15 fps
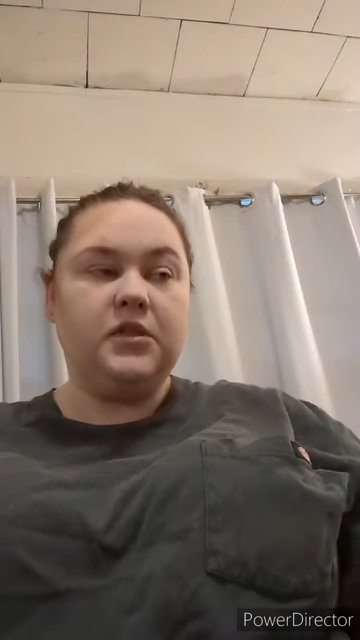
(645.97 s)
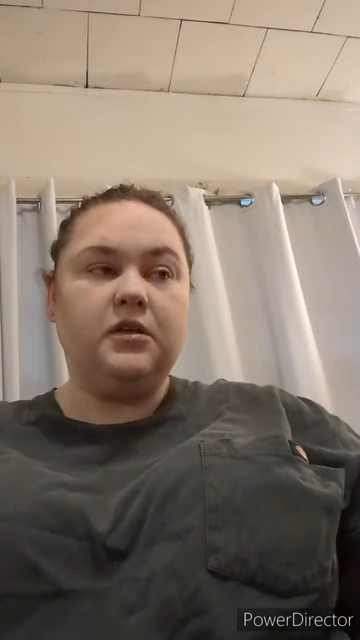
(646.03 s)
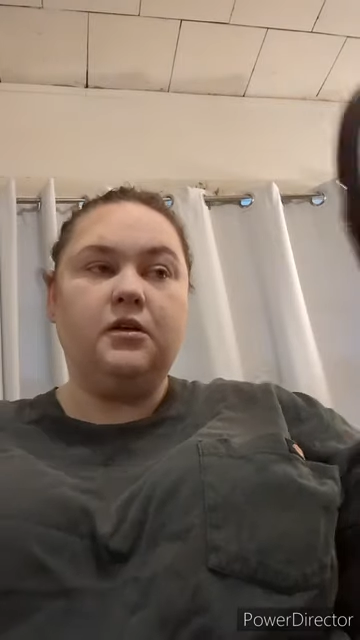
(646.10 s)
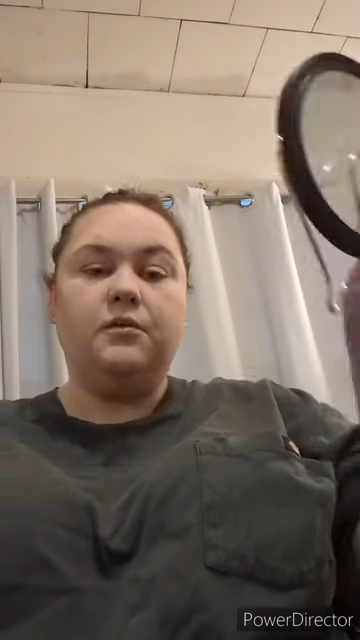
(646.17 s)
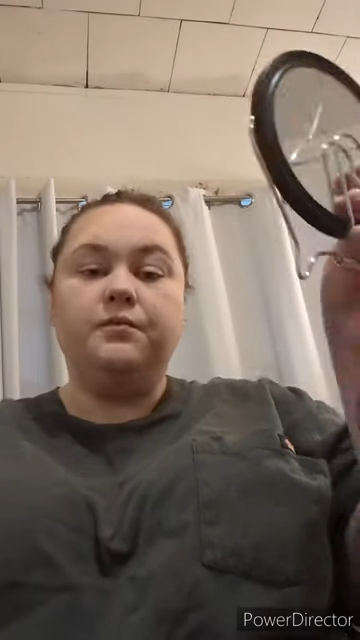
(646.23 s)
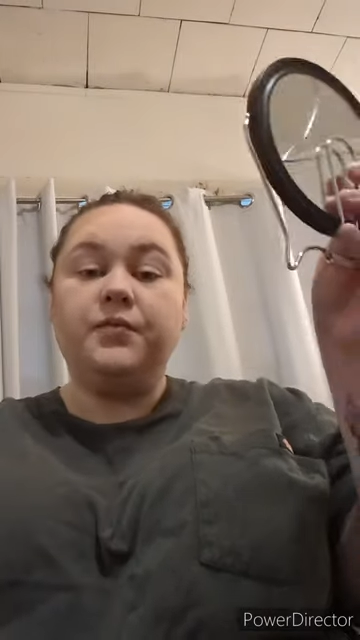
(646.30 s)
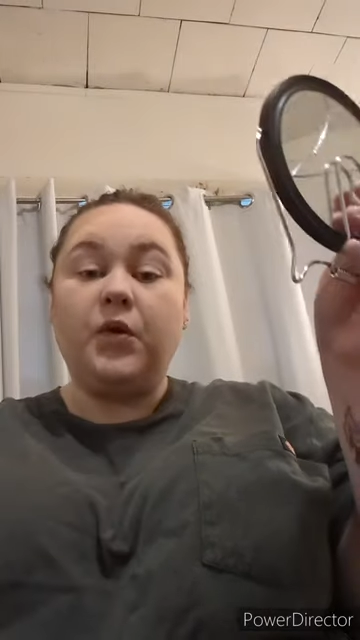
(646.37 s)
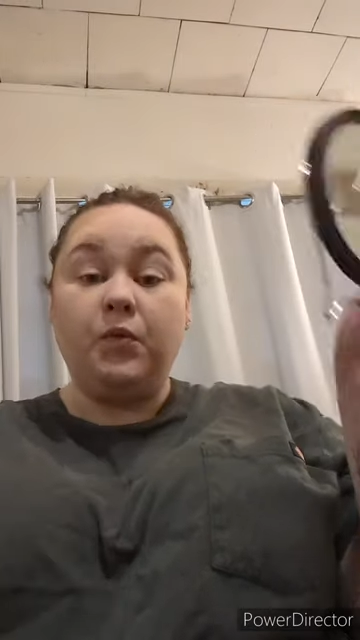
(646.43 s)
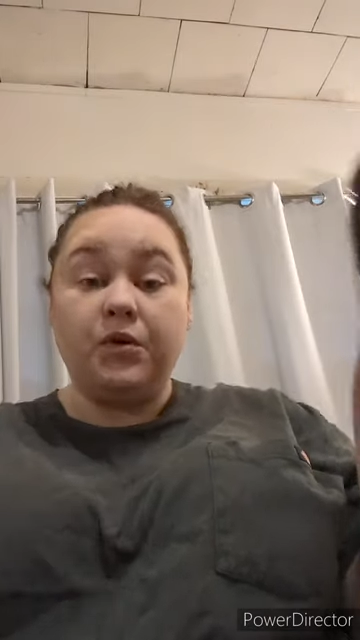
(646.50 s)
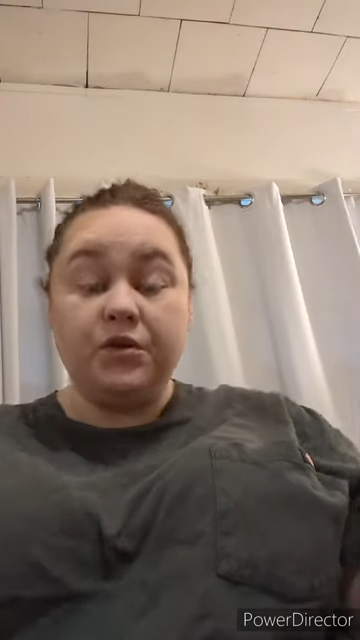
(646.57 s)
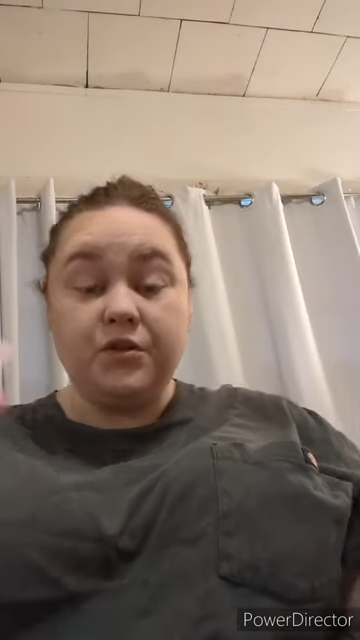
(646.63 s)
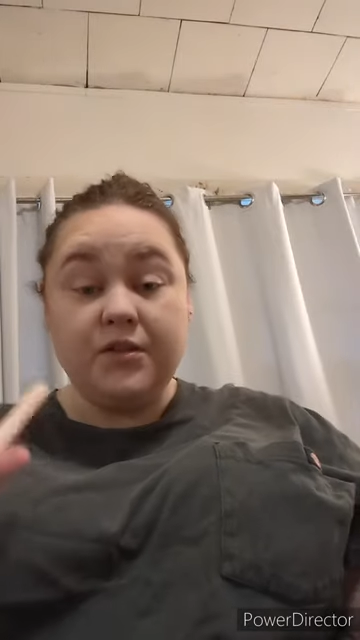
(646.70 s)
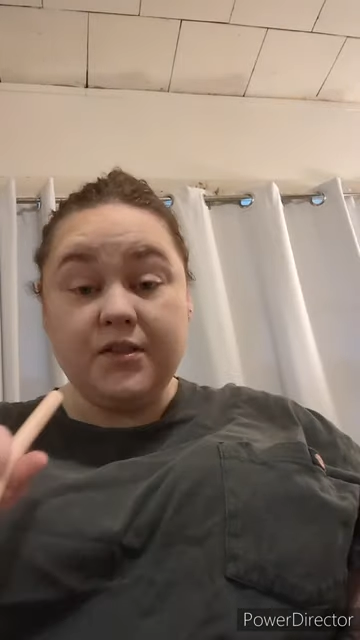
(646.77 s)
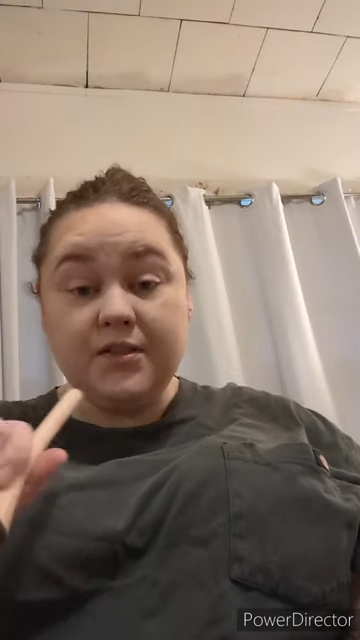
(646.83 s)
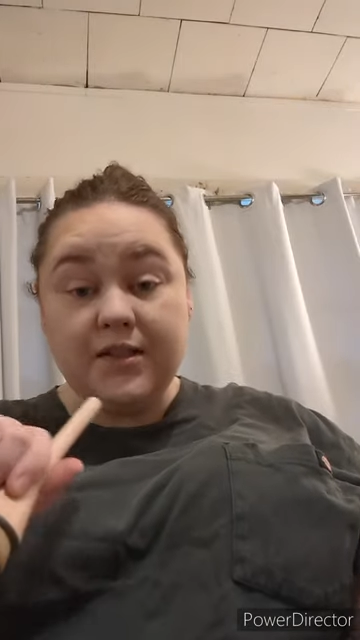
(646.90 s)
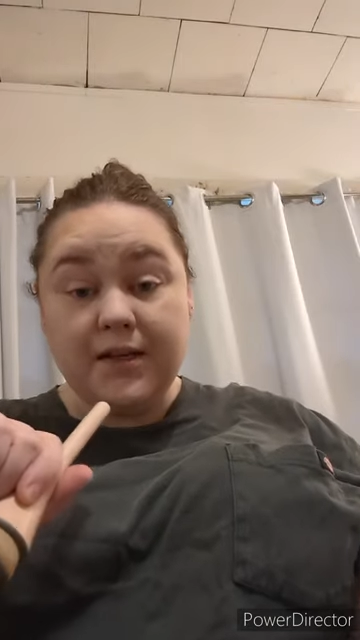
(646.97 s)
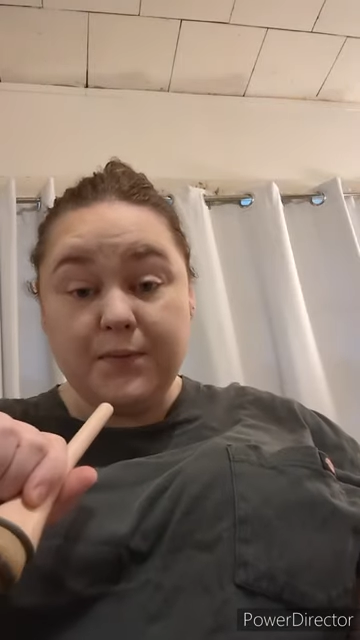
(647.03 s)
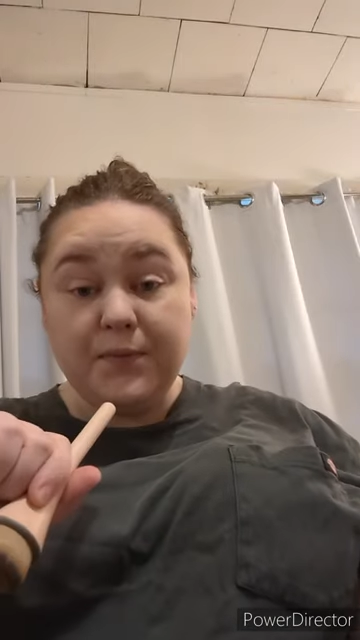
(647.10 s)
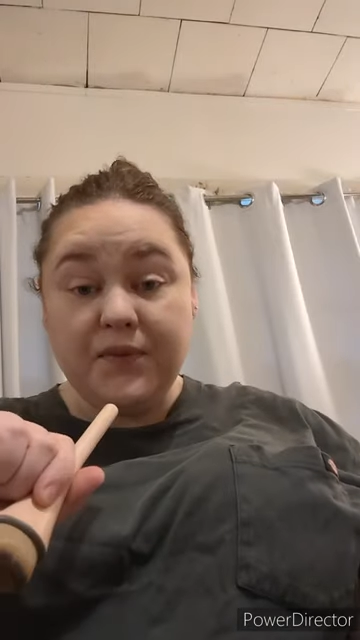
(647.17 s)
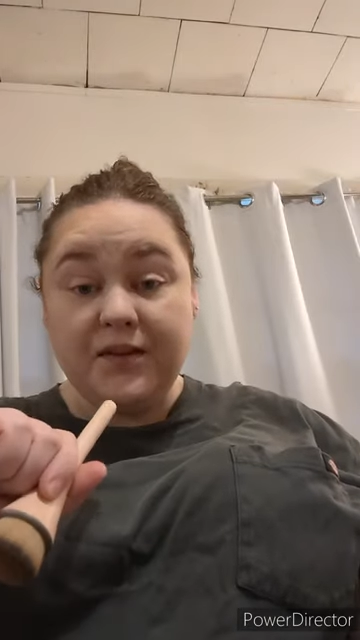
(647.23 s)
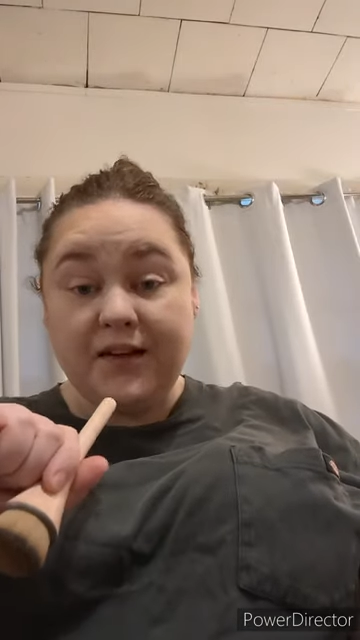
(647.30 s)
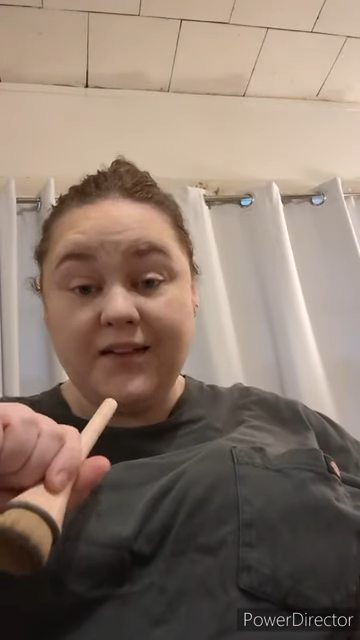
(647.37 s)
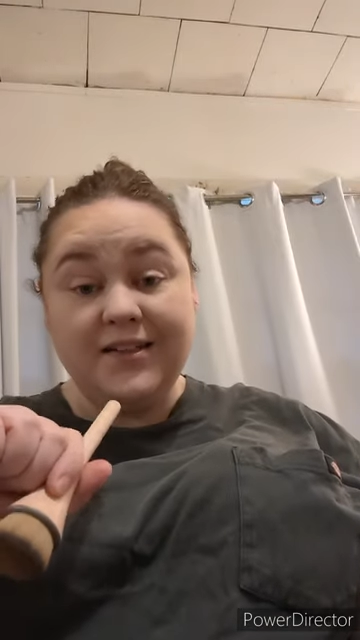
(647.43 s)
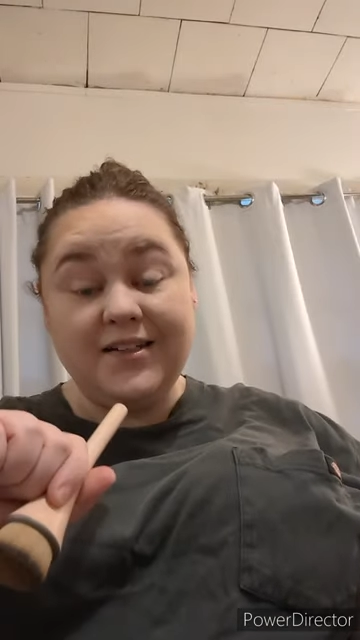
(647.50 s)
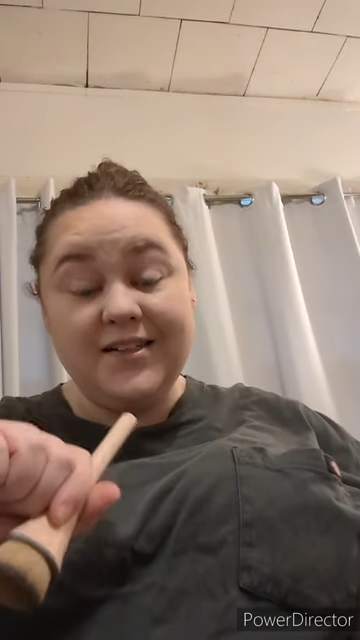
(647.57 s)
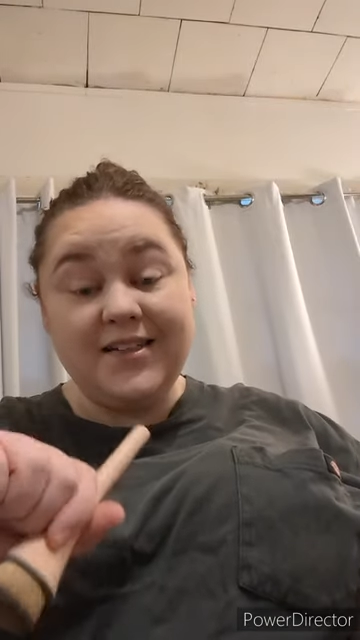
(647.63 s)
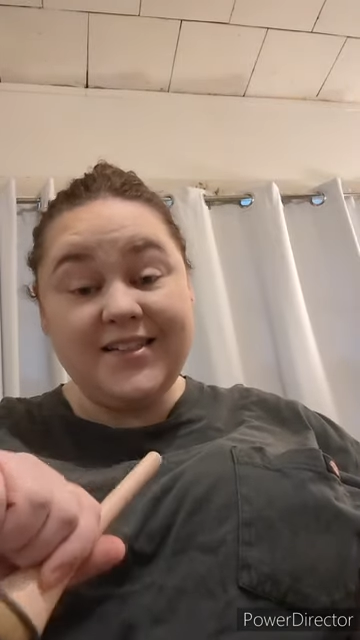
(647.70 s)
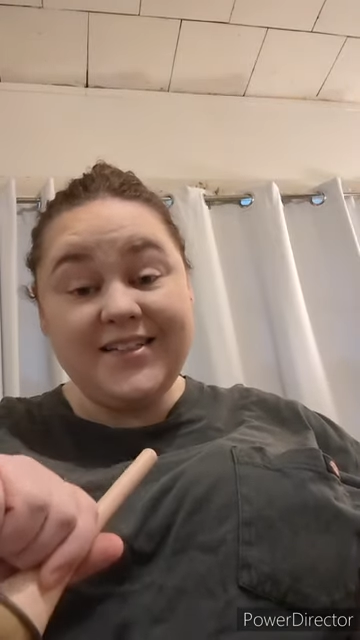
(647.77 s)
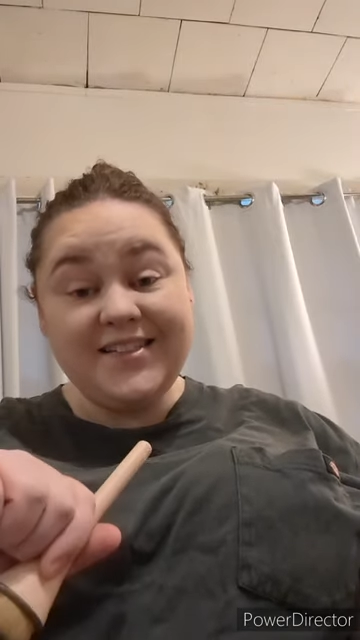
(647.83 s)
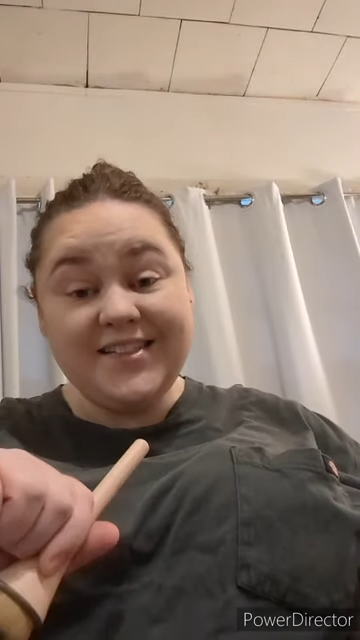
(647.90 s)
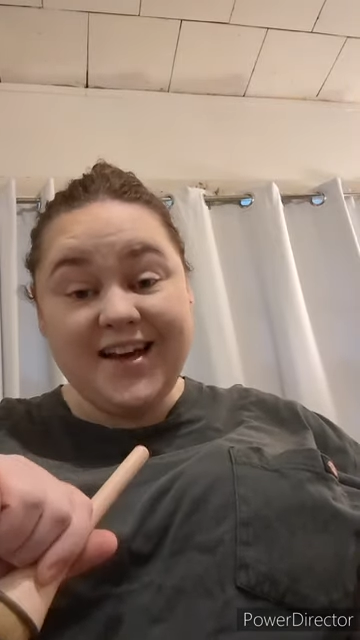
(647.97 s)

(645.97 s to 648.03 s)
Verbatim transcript: So we're going to do the same thing to this